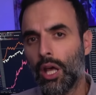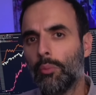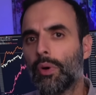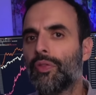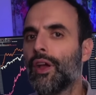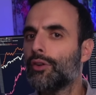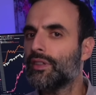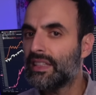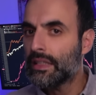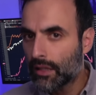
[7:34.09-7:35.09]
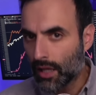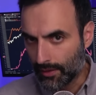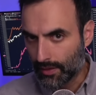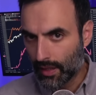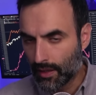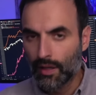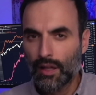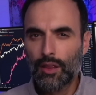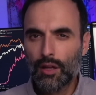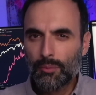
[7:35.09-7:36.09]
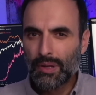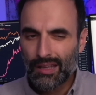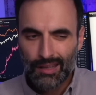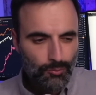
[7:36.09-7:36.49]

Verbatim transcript: But they're deal hunting. They're being